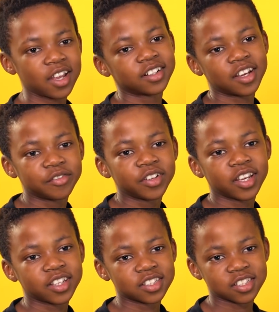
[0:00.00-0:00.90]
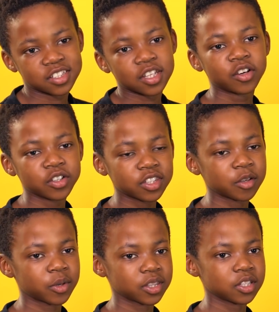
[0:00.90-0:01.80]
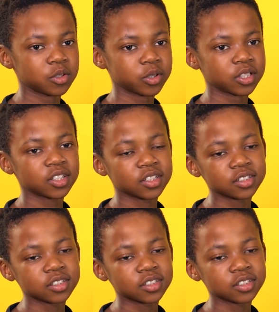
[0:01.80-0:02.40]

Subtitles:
and I feel like it's a good thing what they're doing.